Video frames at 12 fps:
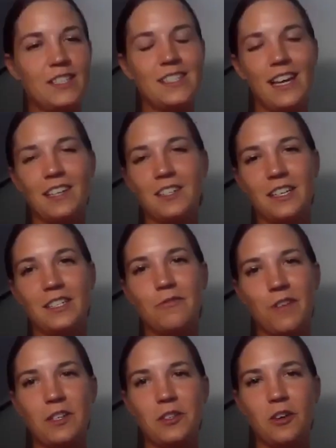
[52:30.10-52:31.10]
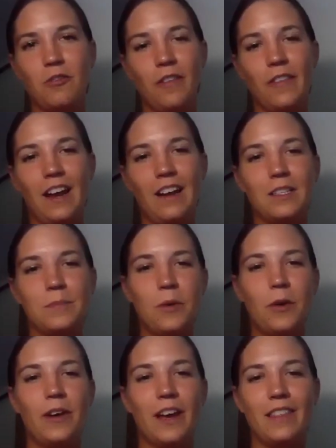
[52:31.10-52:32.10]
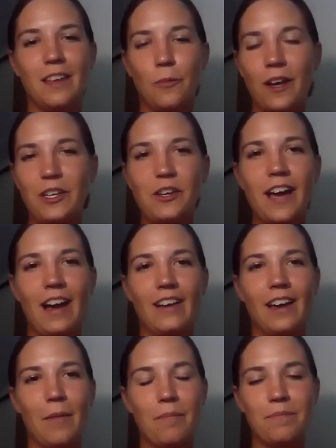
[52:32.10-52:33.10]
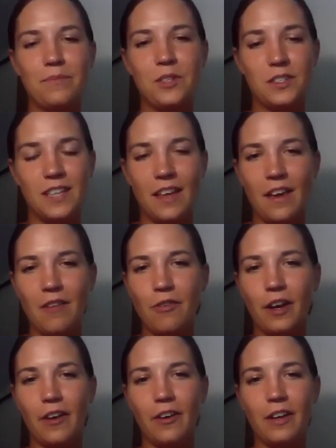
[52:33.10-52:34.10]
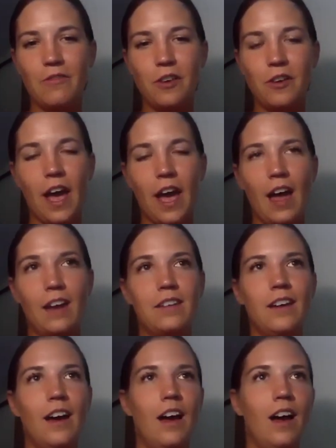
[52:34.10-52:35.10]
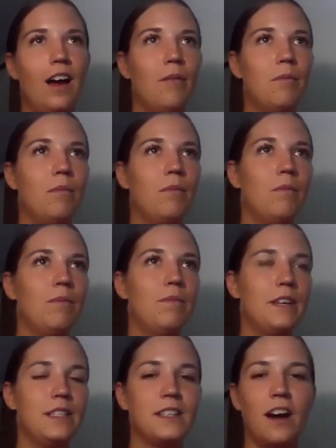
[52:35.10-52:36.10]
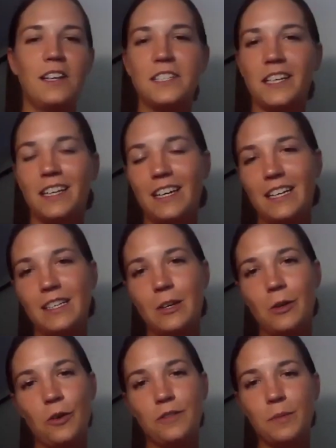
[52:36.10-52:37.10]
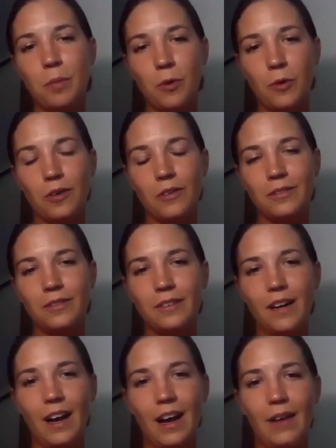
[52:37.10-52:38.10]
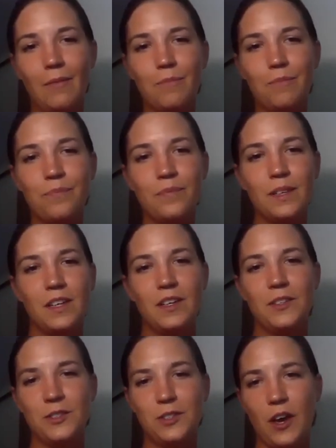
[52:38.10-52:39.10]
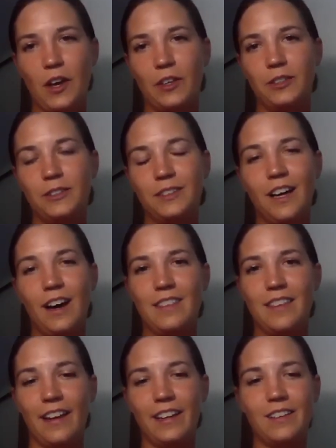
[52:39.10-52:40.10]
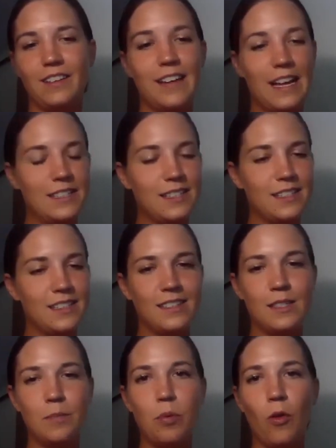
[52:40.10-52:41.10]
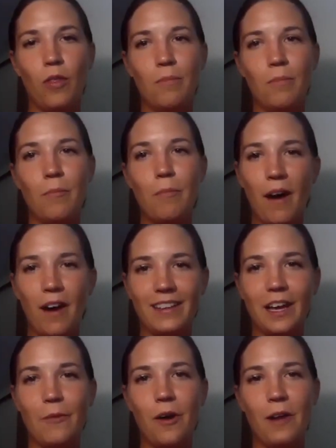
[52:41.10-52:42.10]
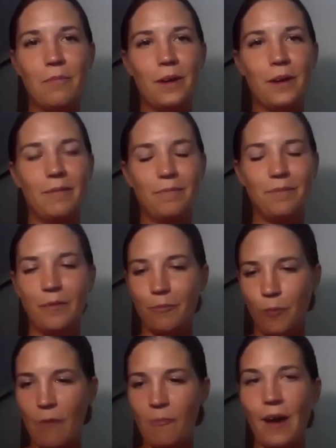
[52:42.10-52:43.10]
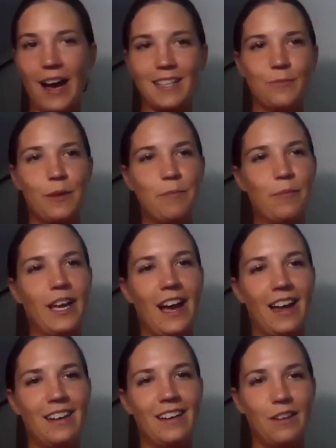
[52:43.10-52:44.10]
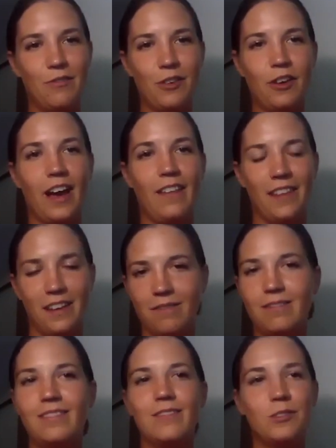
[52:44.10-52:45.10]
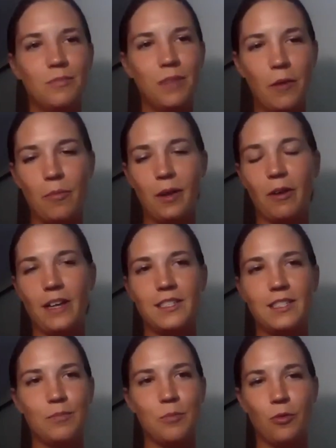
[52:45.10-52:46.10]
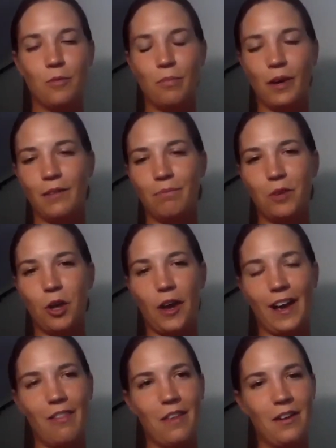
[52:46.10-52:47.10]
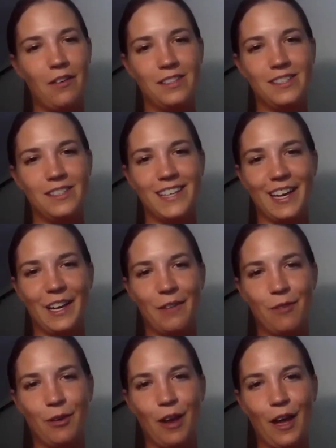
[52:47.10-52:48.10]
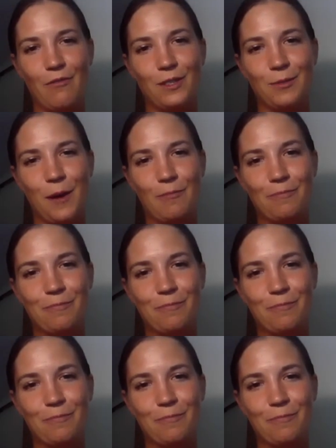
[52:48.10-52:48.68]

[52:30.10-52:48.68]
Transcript: actually to finish off on that last point, I think when you can get to South Africa, and if you can, these guys are going to need a lot of support. So I think let's support them buying their wine, but when we can, and if you can, then it would be great to support them by going out there and seeing it in real life as well.